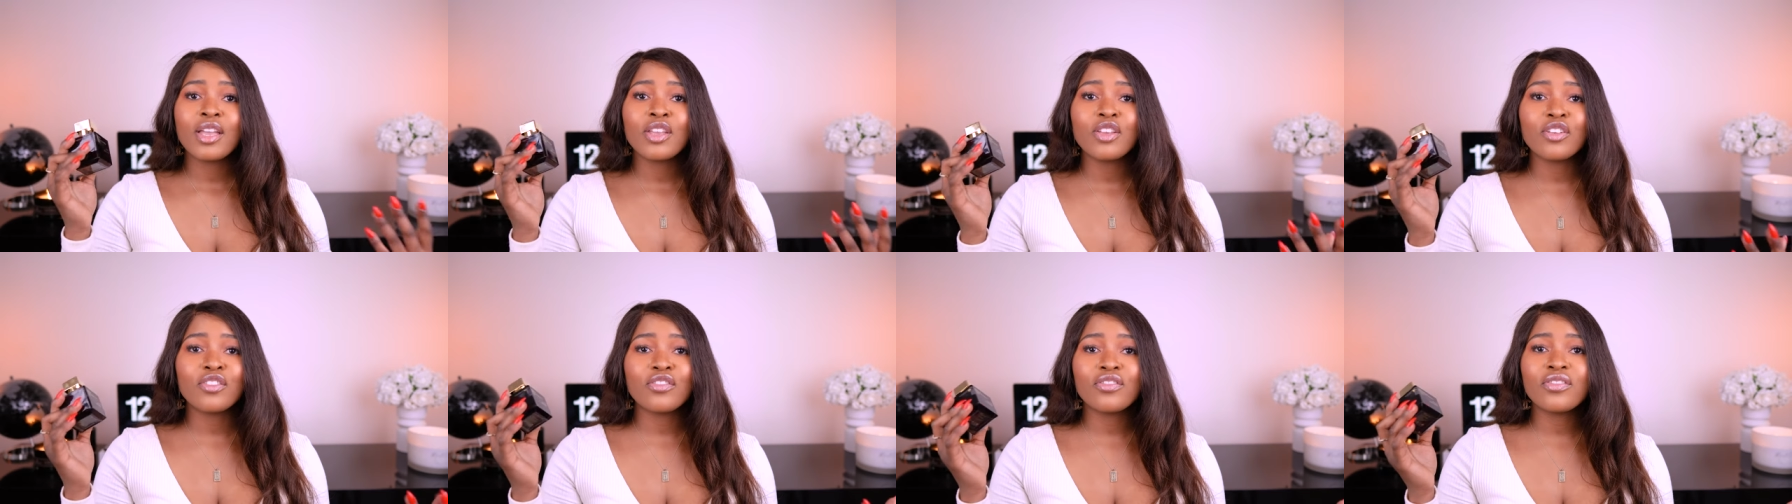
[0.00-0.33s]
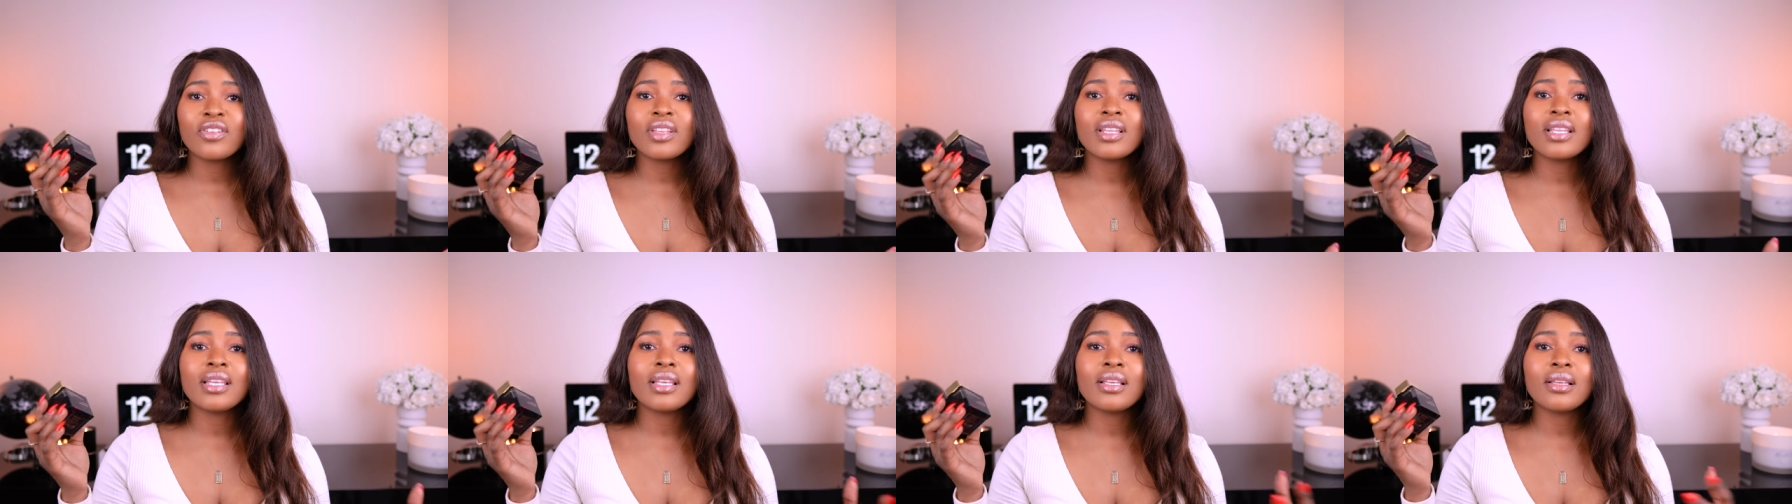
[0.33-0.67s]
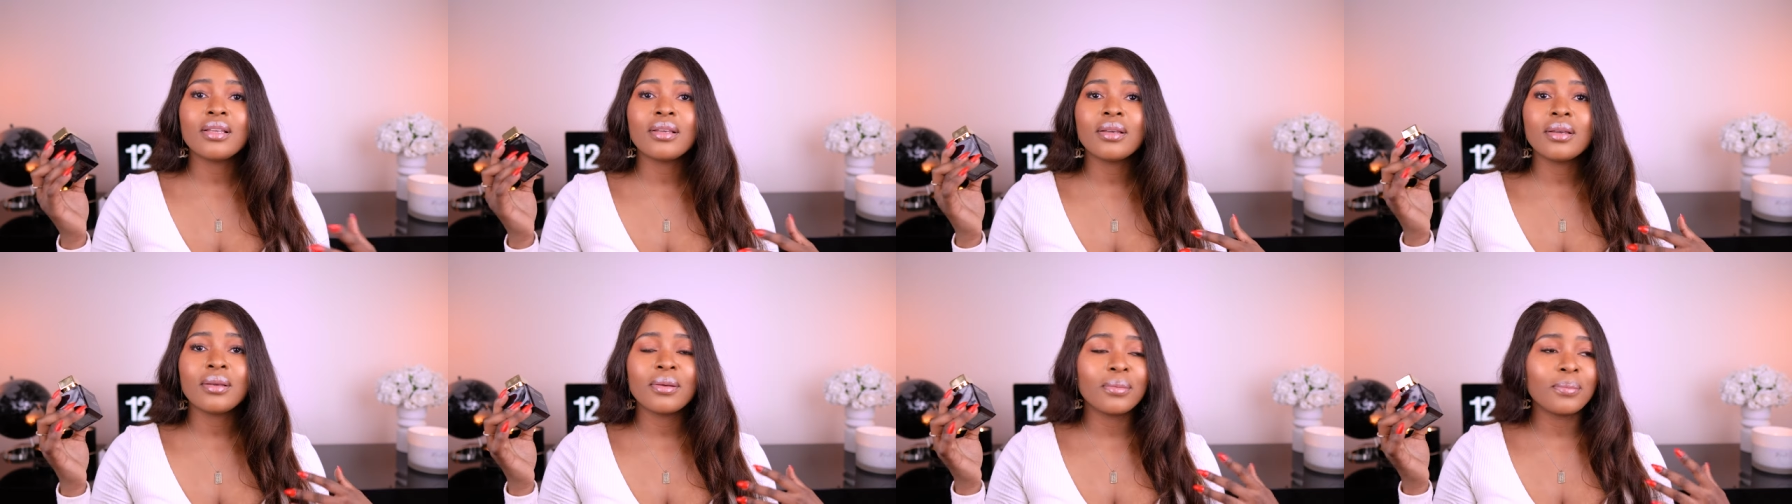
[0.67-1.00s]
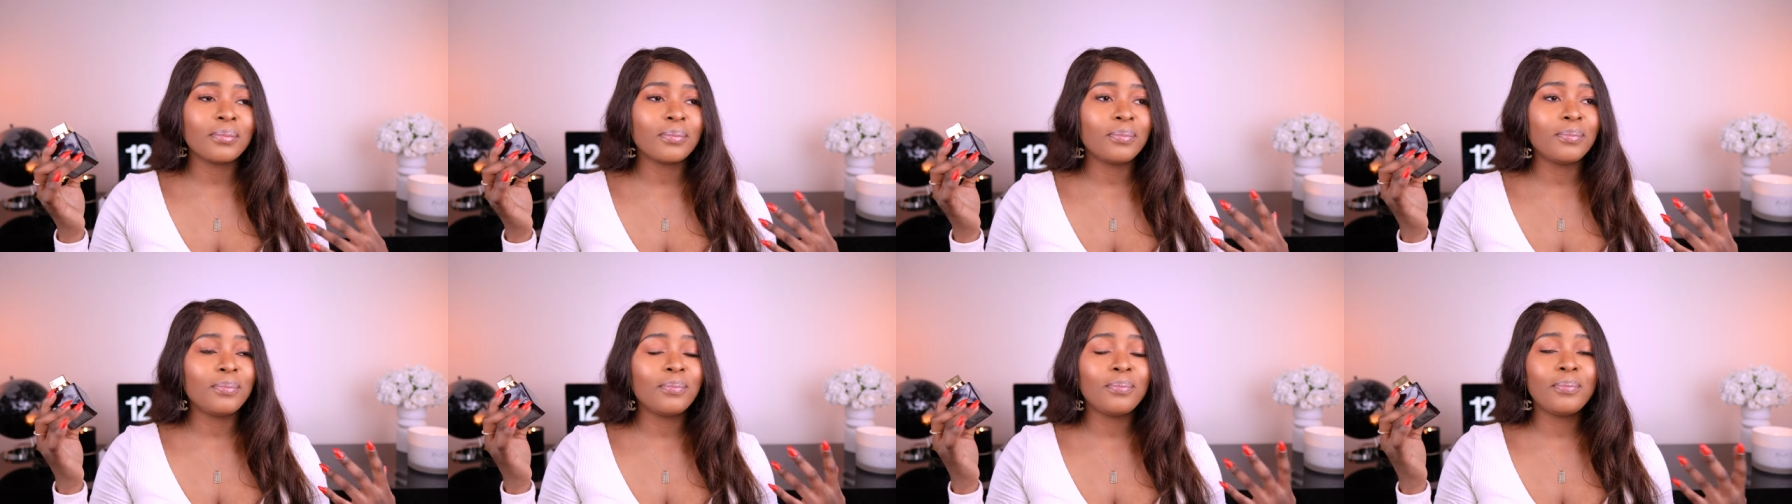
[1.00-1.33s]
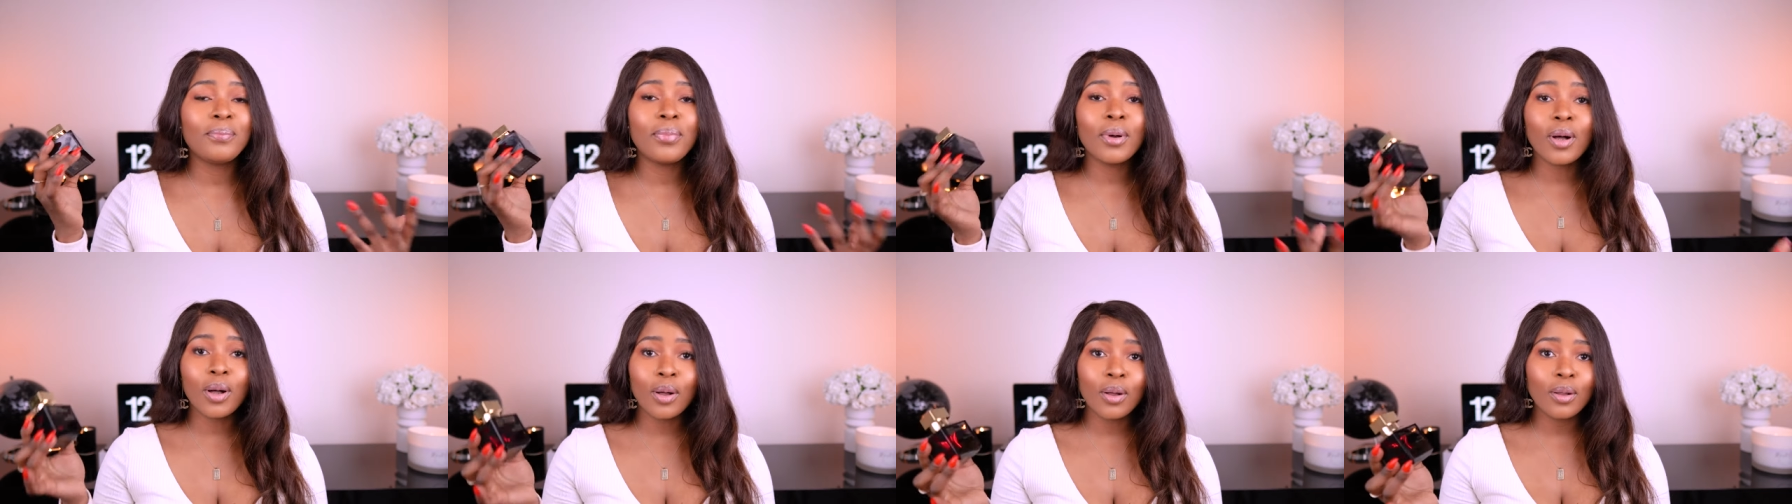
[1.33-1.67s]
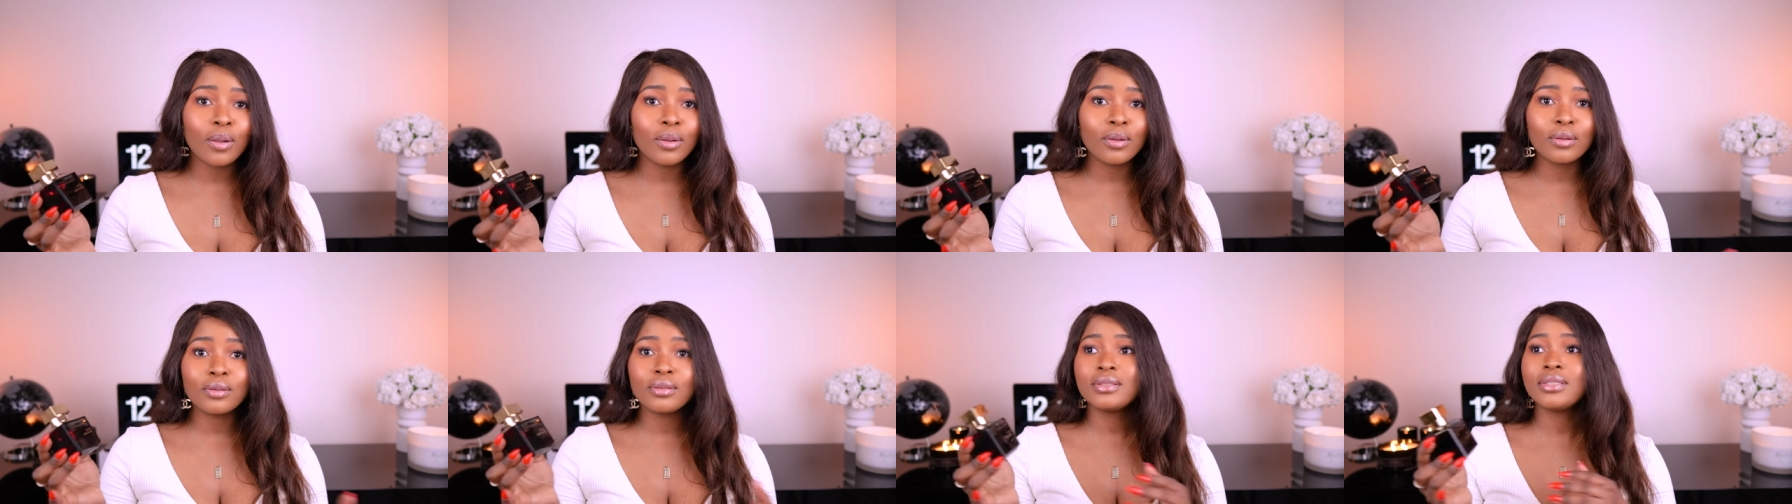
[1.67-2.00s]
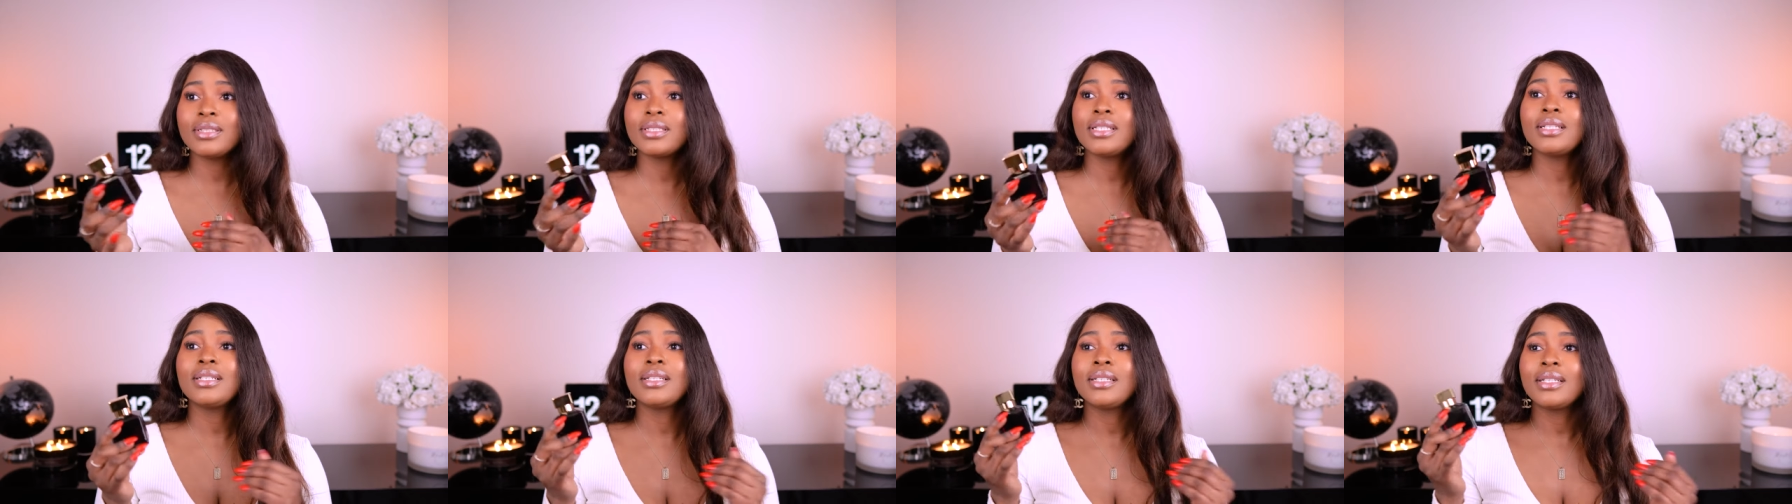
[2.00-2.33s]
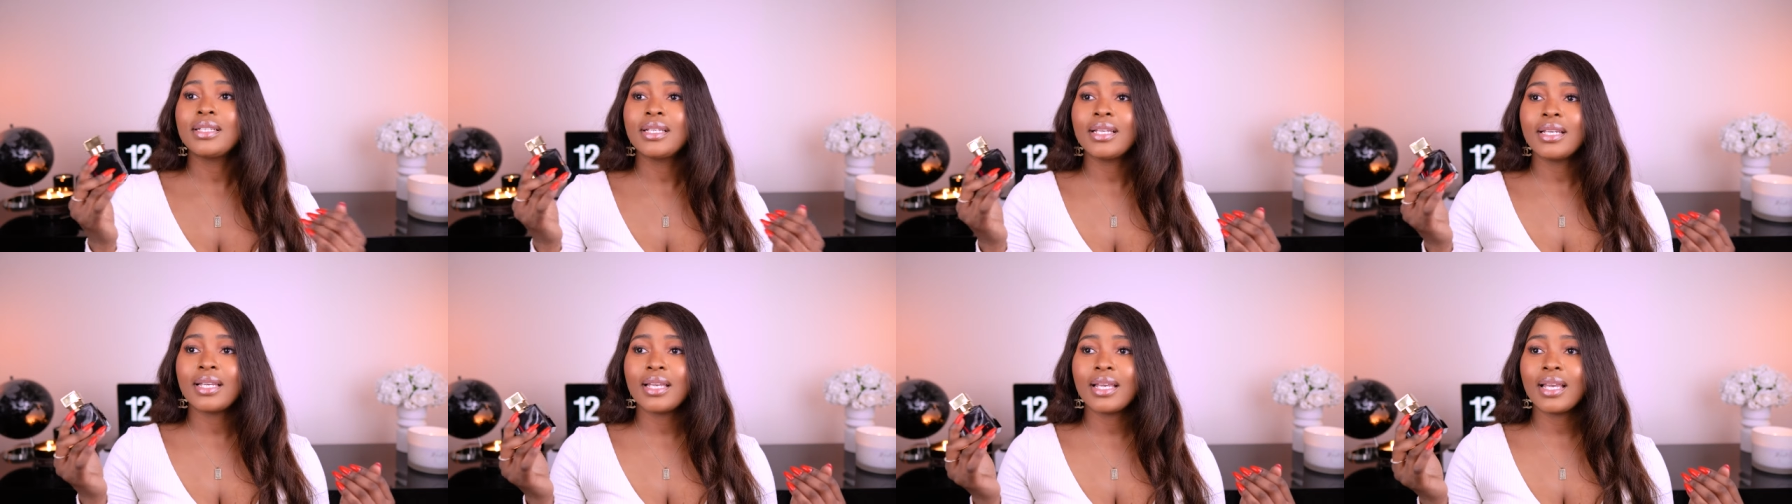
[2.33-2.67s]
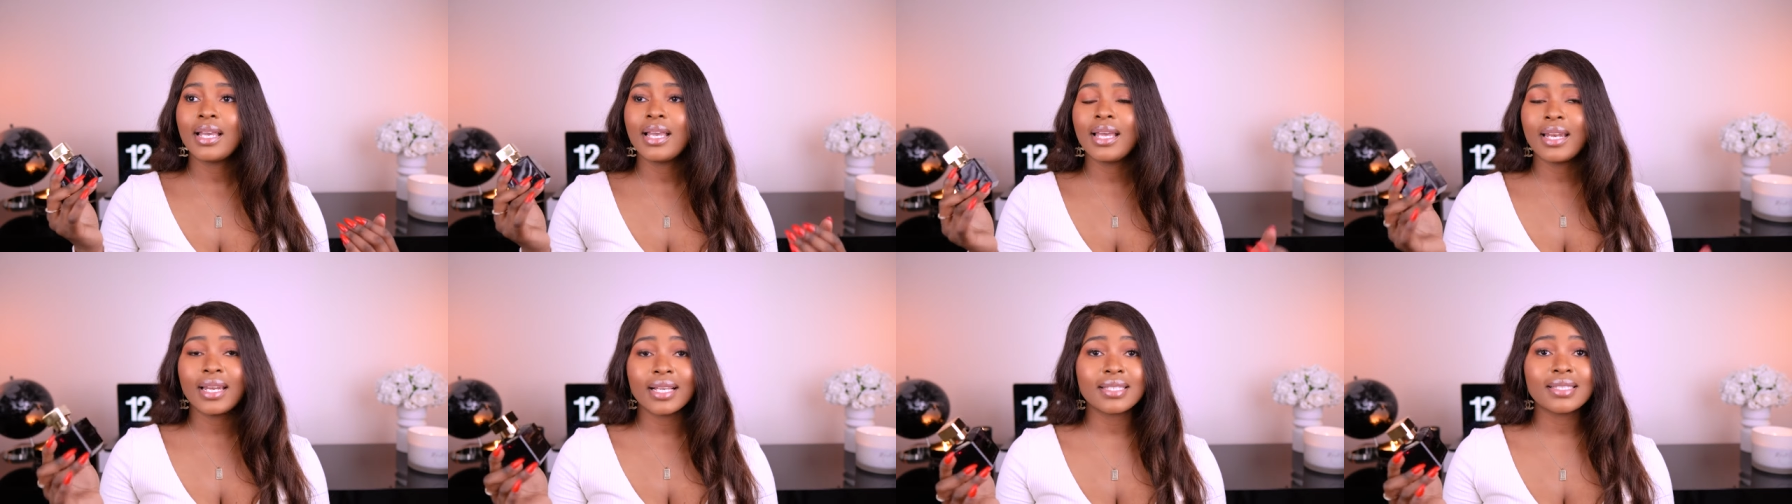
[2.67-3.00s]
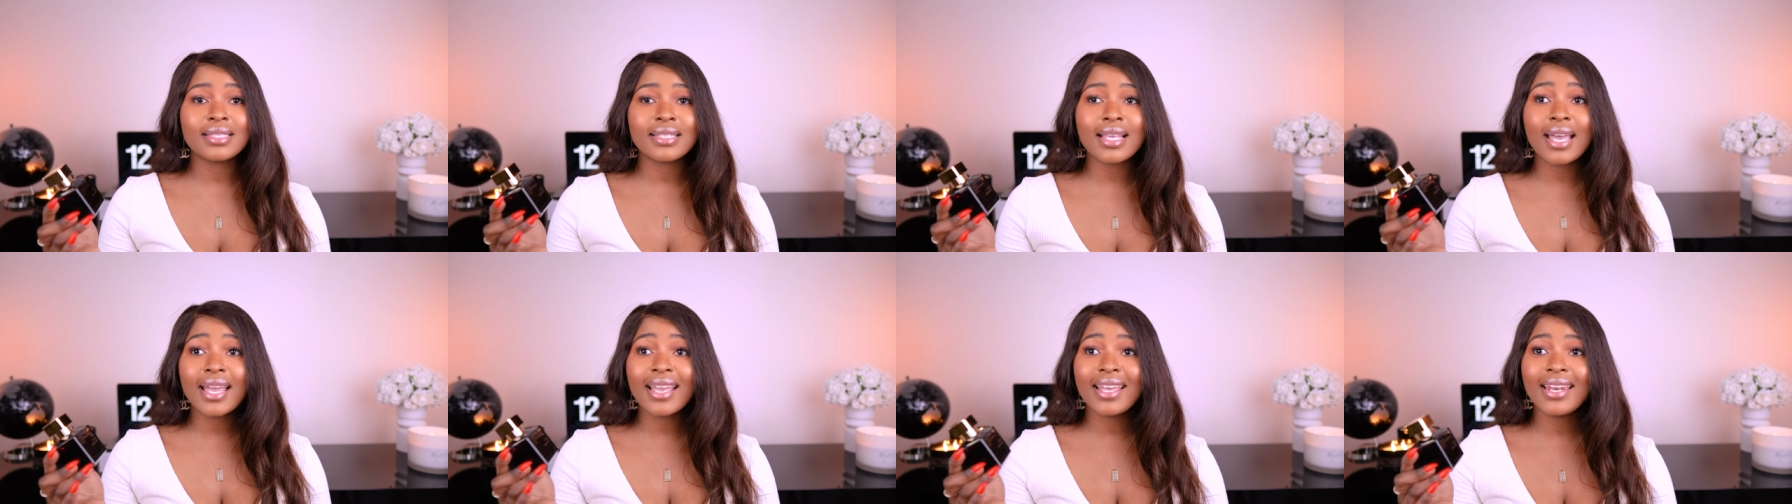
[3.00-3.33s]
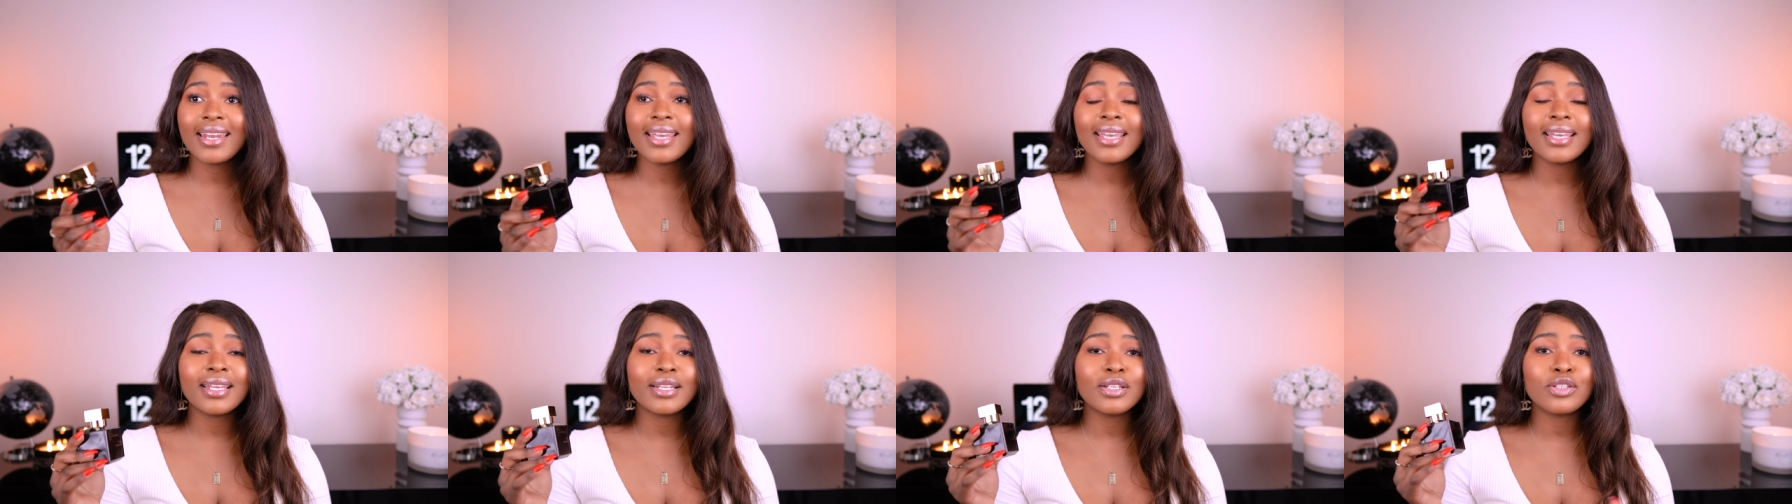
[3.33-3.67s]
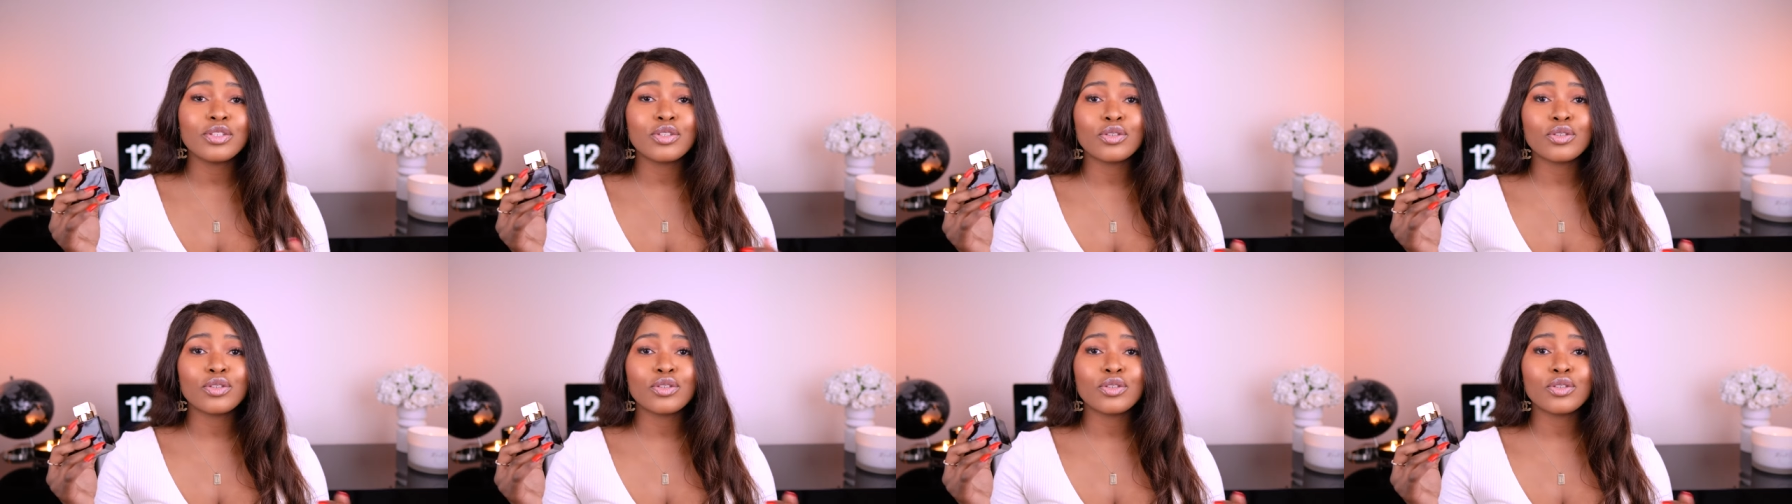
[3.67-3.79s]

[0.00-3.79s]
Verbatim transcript: you're feeling bold and excited.